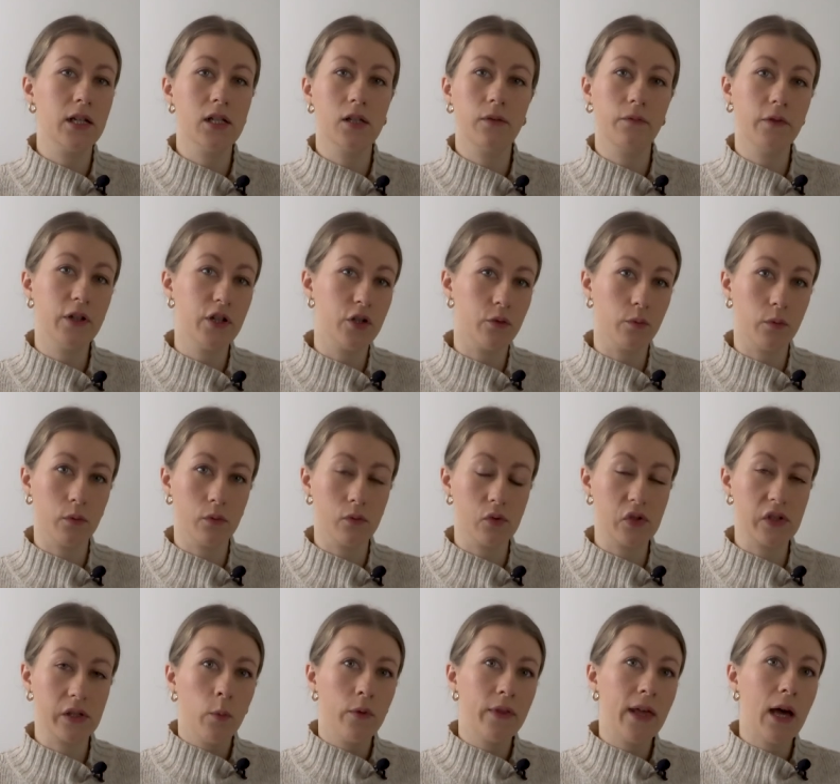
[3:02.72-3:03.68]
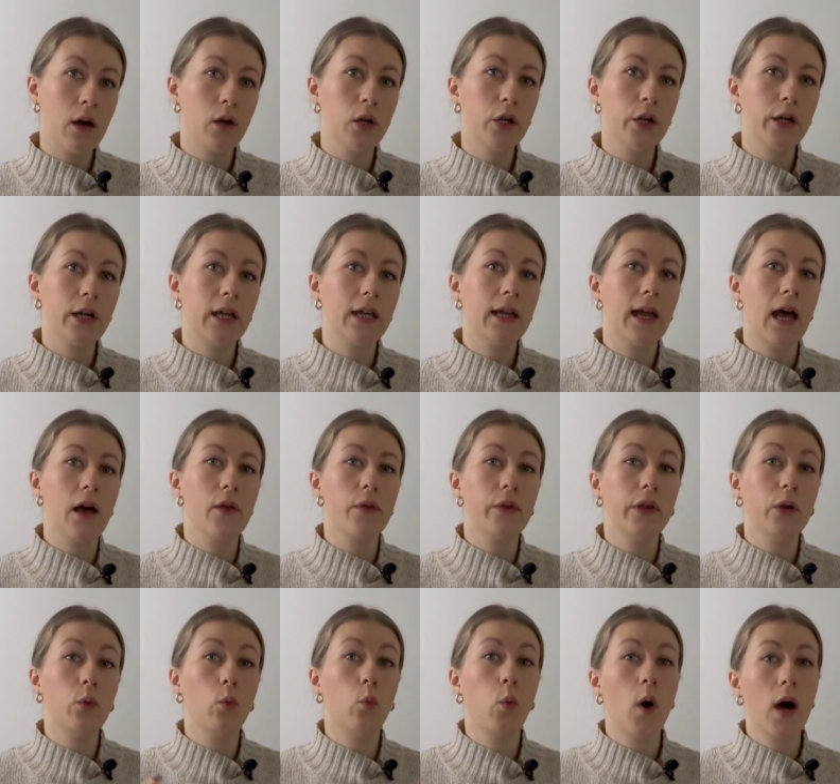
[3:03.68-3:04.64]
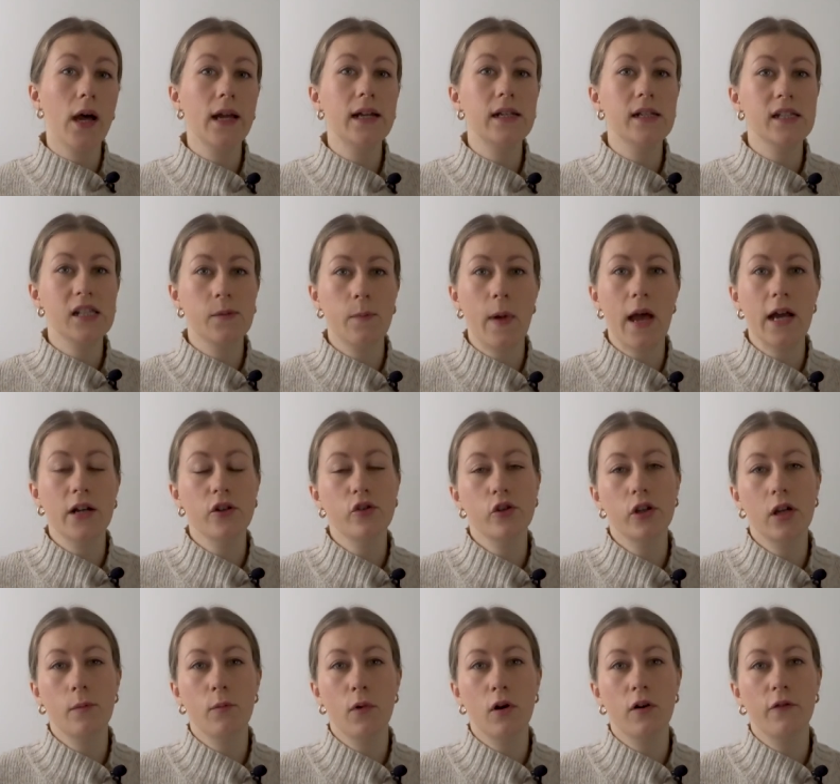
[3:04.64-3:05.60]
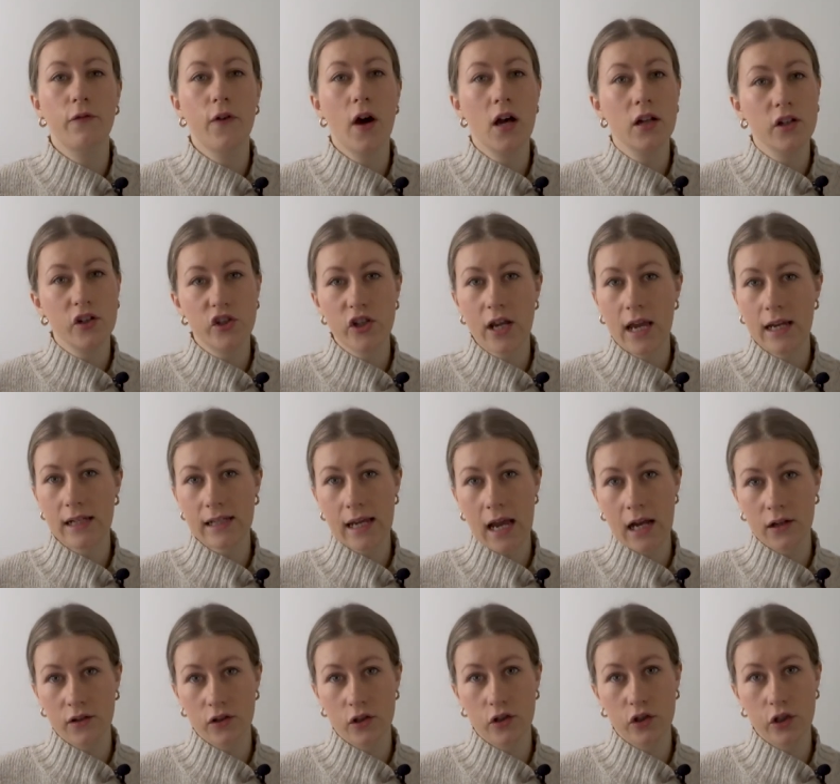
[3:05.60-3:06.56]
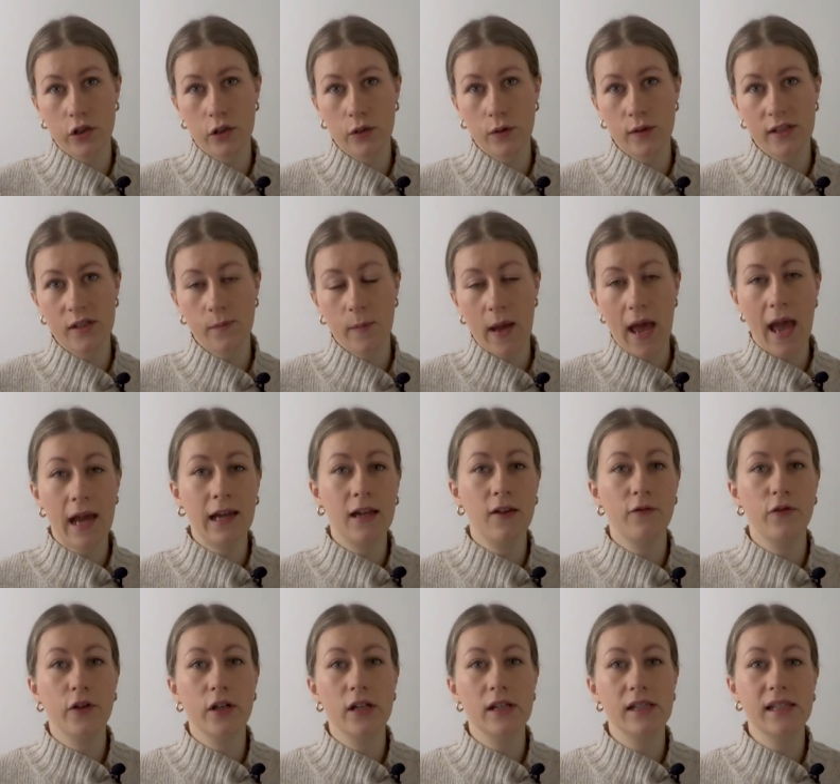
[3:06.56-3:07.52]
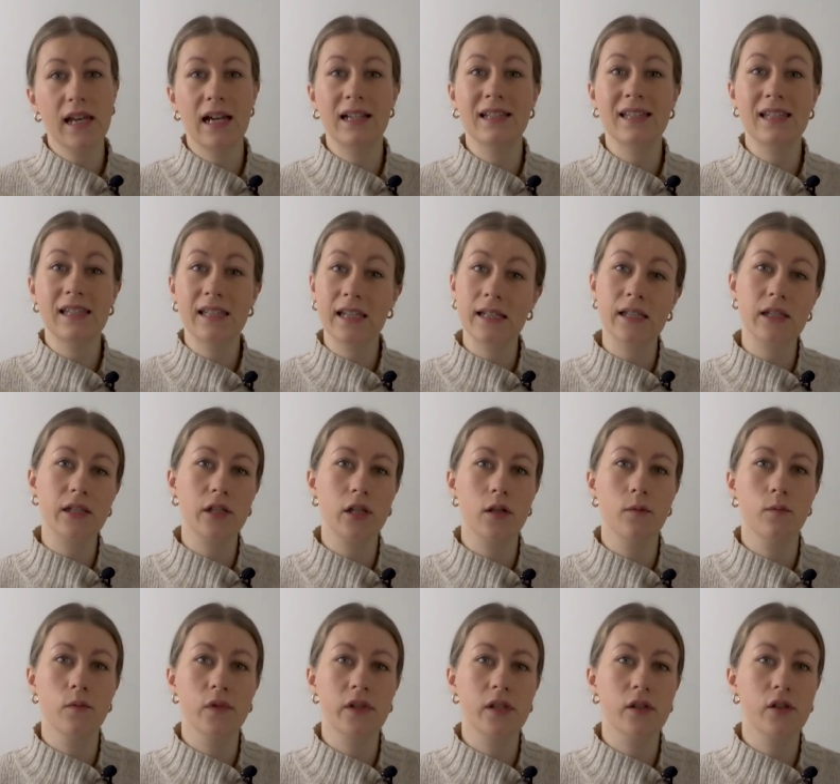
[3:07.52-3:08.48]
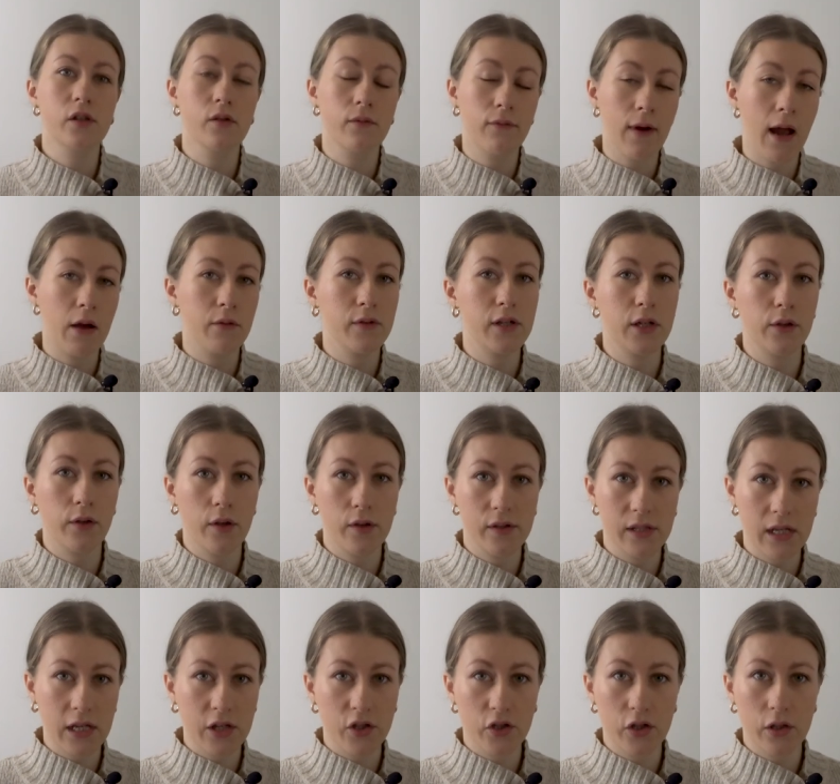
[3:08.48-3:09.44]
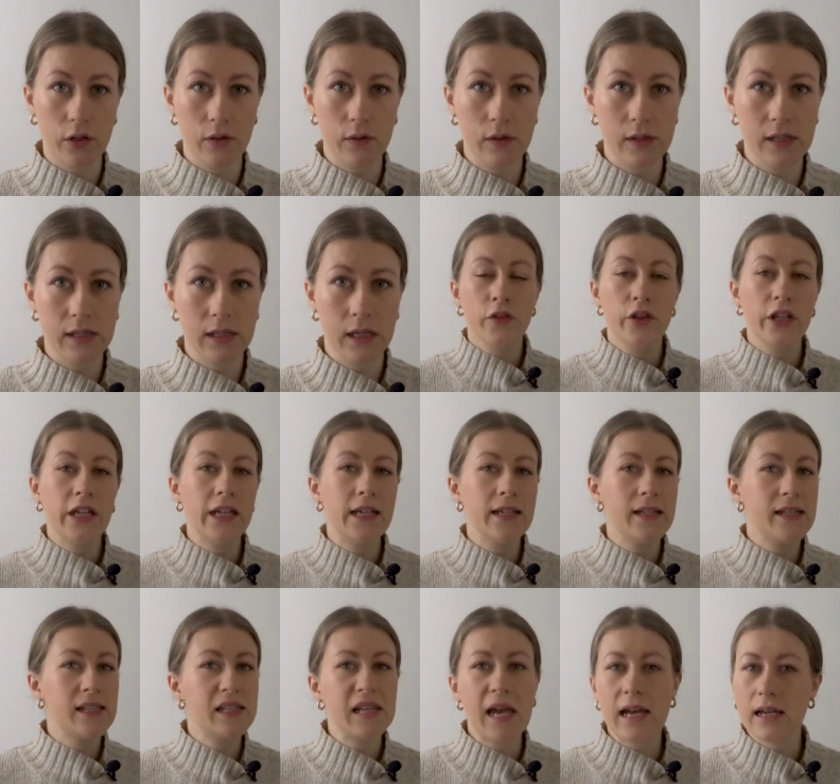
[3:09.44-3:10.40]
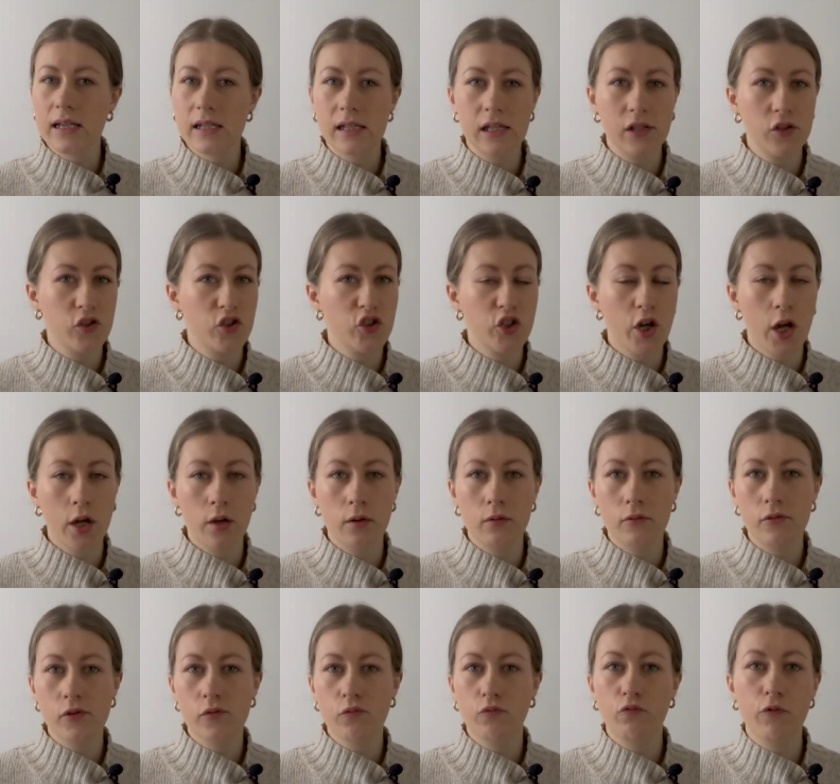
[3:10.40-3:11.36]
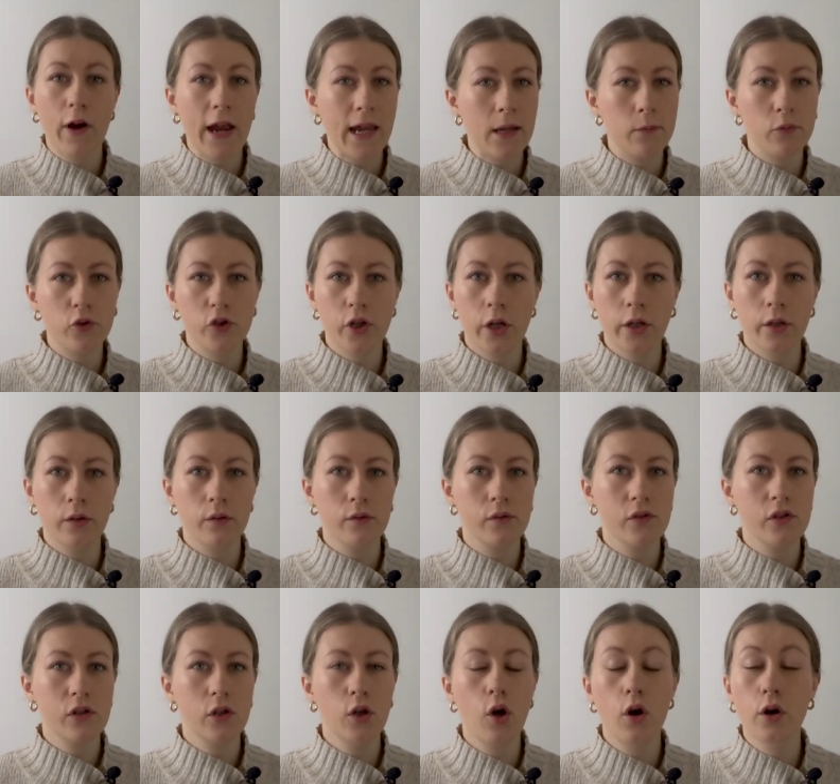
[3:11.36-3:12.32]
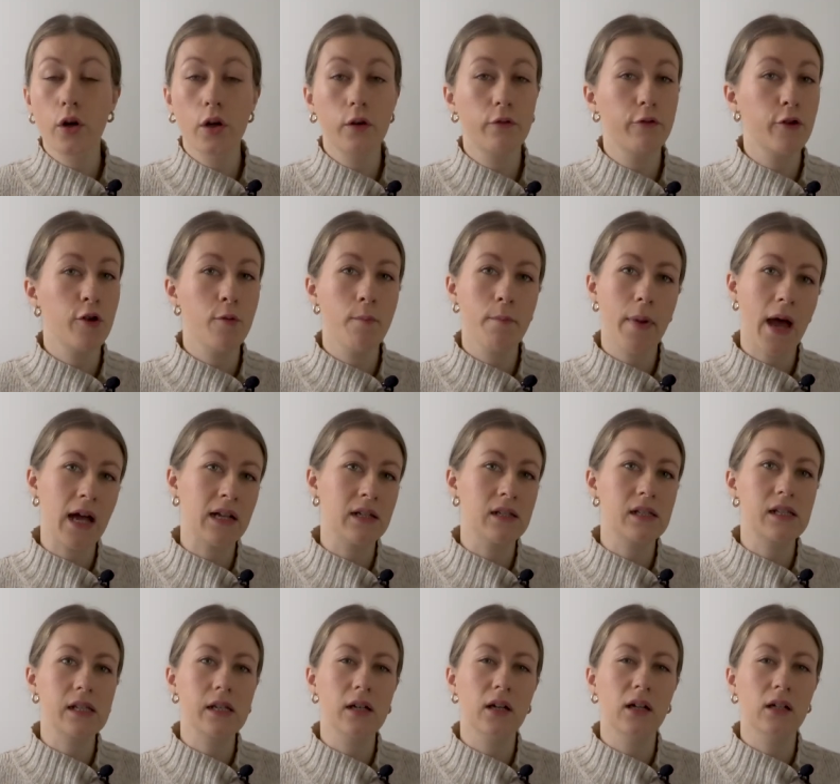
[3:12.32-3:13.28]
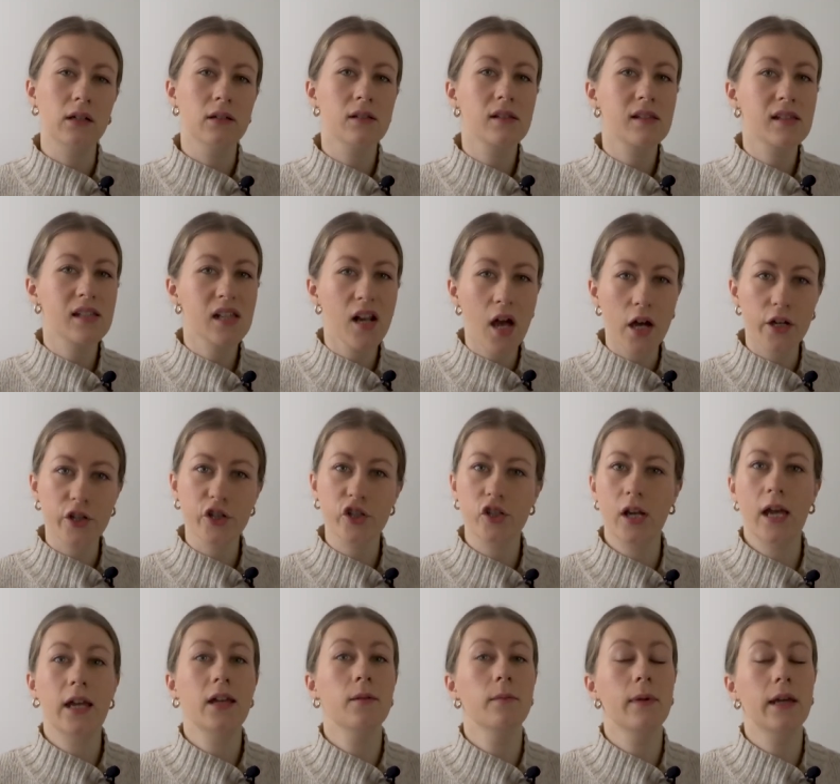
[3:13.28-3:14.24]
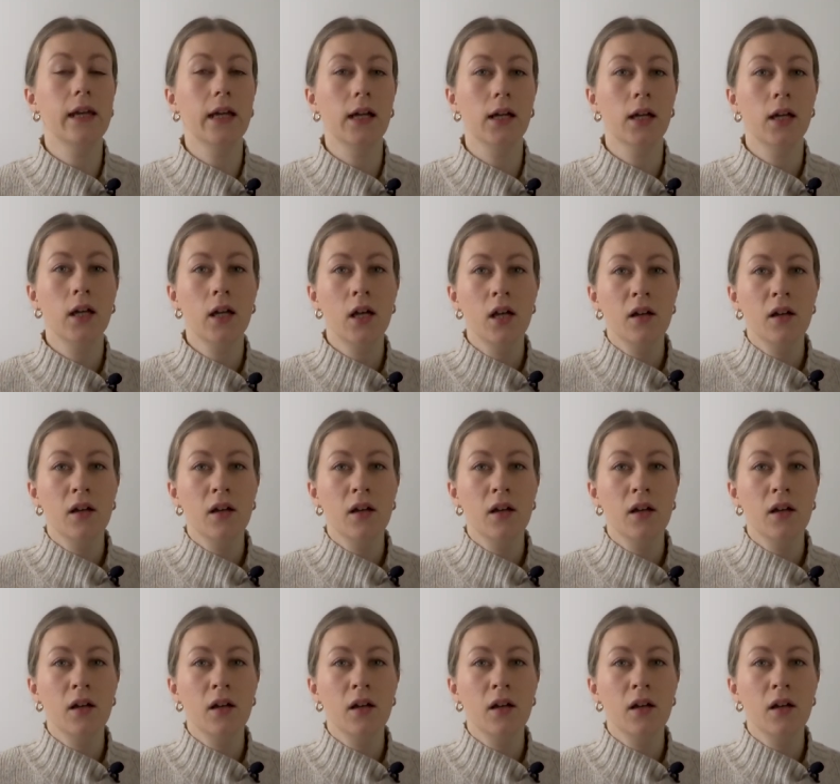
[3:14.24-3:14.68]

and individuals without looking at the wider spectrum of unchecked attitudes, behaviours, and systems surrounding those issues. The sexist jokes, rape jokes, locker room banter, slut shaming,